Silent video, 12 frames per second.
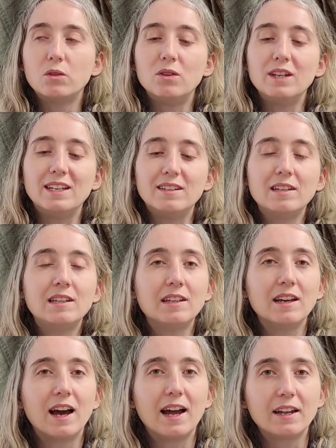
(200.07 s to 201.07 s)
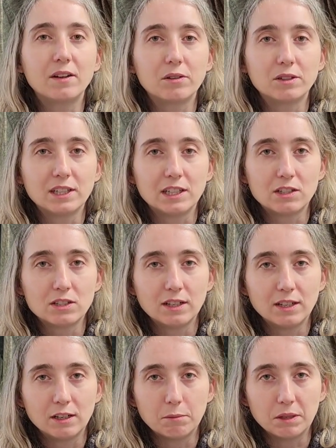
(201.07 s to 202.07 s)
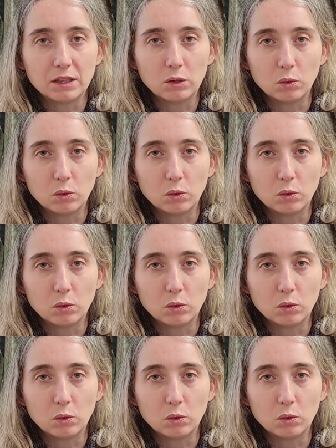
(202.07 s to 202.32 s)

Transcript: knit the I-cord edge a little bit